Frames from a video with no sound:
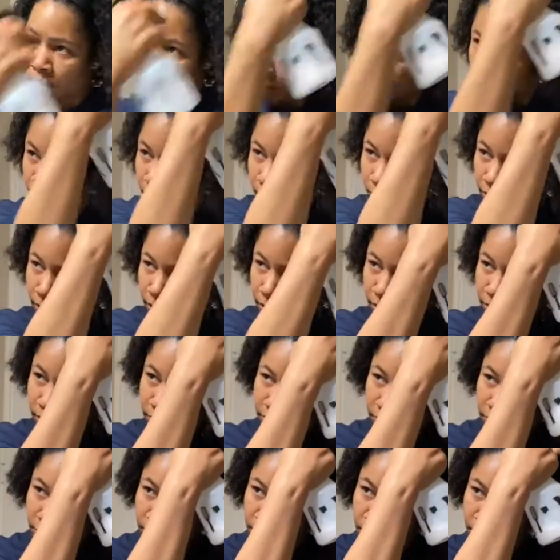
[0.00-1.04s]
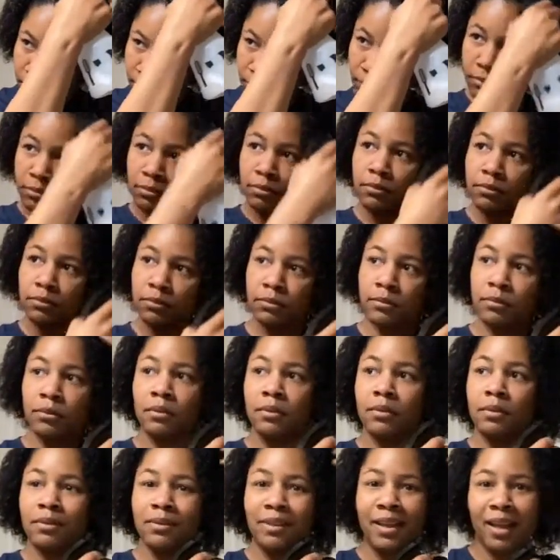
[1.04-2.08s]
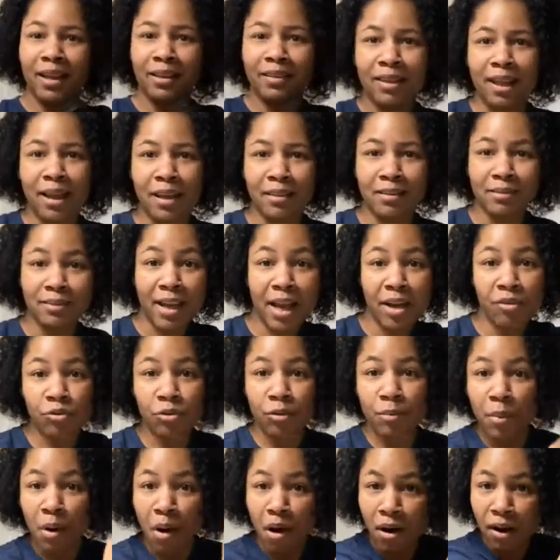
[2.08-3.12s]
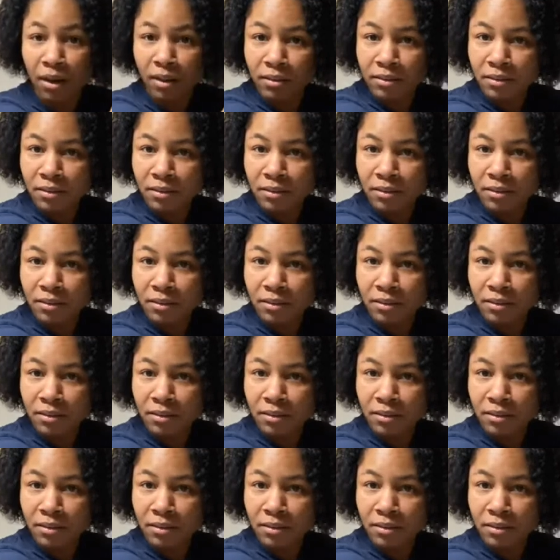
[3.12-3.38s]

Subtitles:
you know, that like natural part.